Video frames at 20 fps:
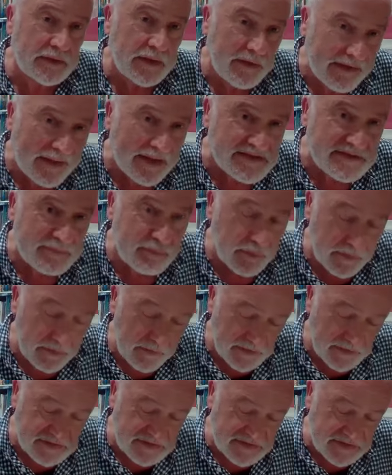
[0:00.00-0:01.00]
And that's what
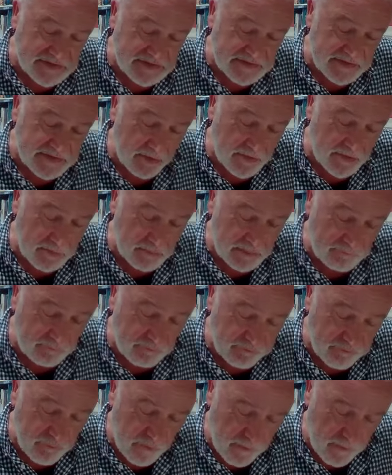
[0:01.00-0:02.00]
Hutcheson's arguing
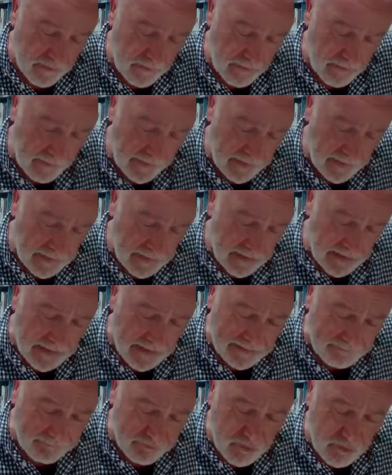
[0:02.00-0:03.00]
for.
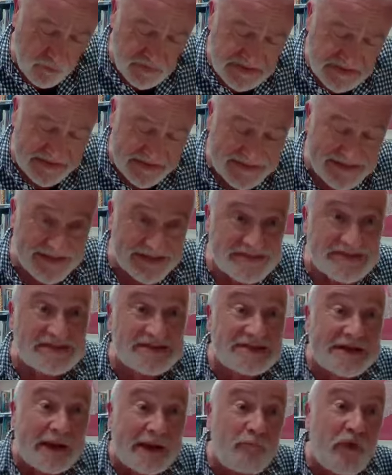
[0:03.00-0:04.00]
And of course, it
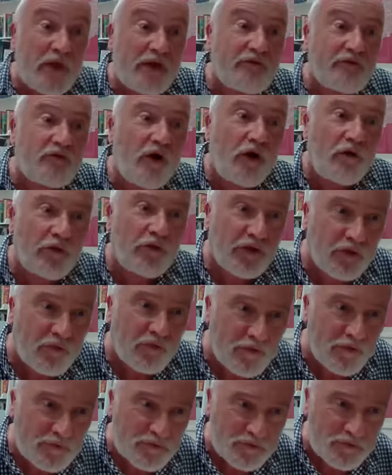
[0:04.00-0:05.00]
doesn't seem to have got
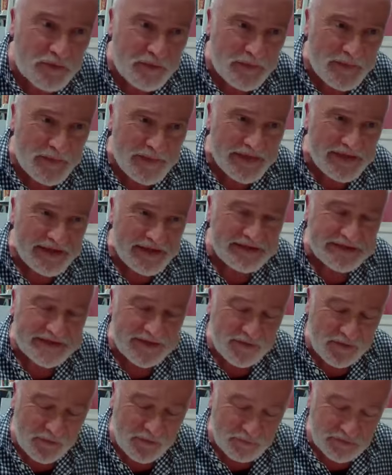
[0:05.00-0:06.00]
through,
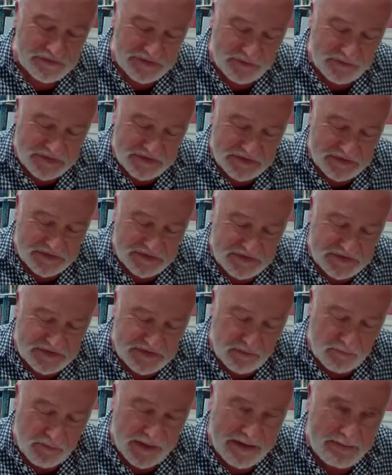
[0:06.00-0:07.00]
you know, to, to, to
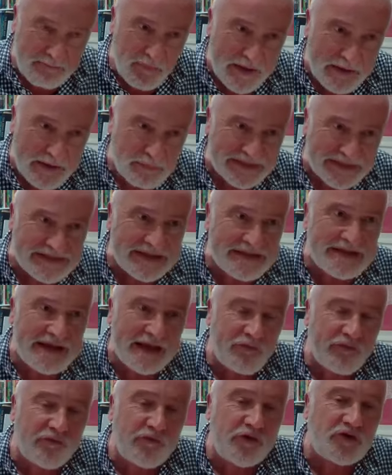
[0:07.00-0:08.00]
so many people. It didn't
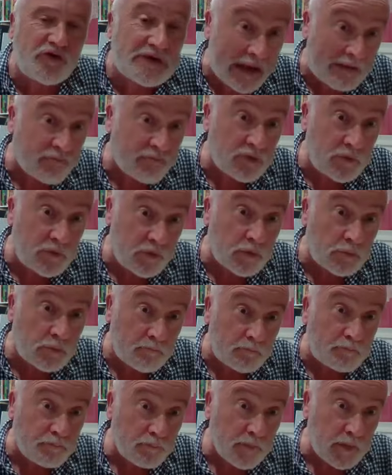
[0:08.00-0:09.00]
get through to David
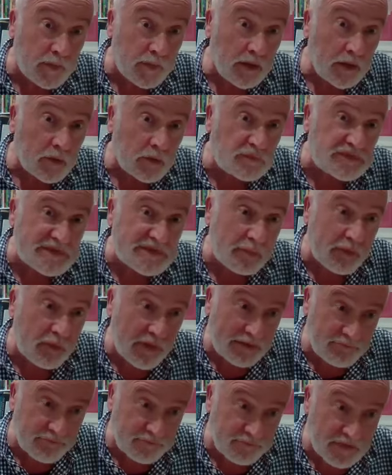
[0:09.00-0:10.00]
Hume, who's a
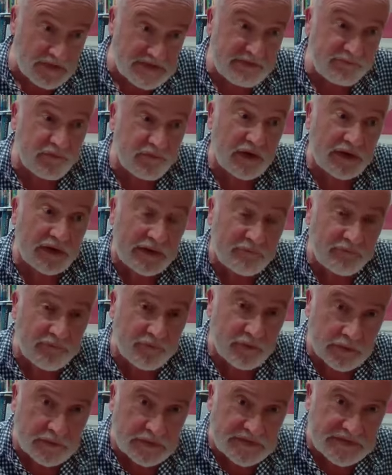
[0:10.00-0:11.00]
great philosopher and
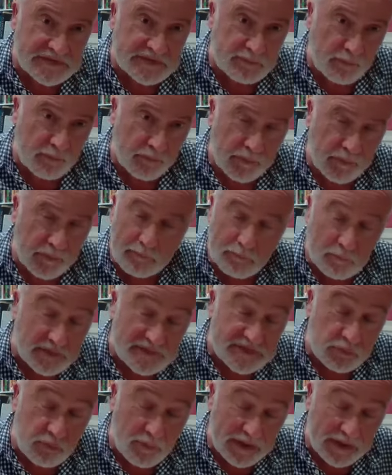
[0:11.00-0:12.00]
influenced
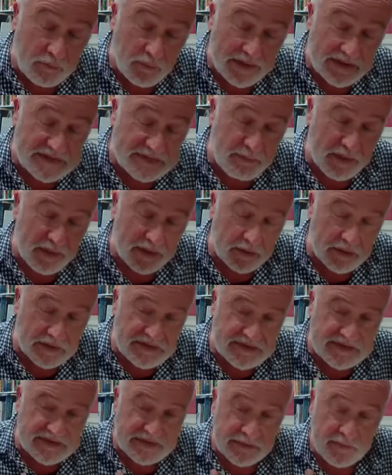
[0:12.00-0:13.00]
so many ways by
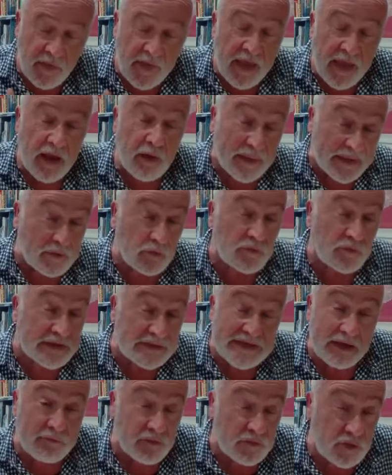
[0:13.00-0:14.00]
Hutcheson. We know
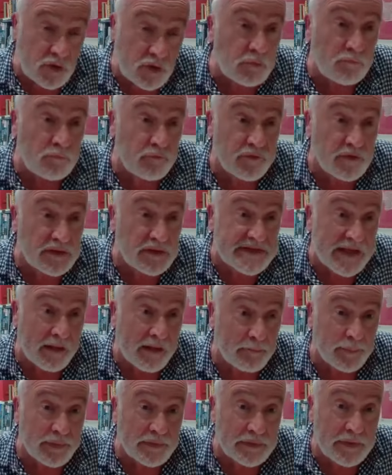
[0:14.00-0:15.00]
that David Hume, for
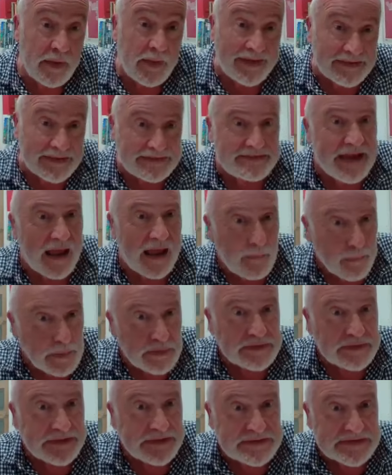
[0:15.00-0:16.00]
example,
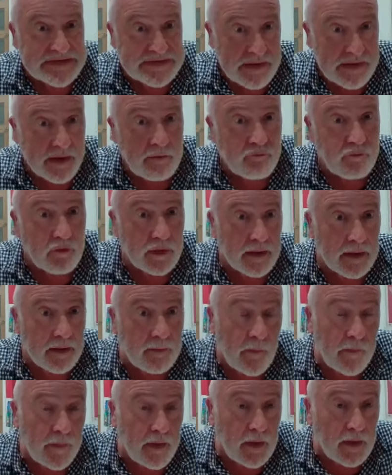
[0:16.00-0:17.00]
dabbled in slavery.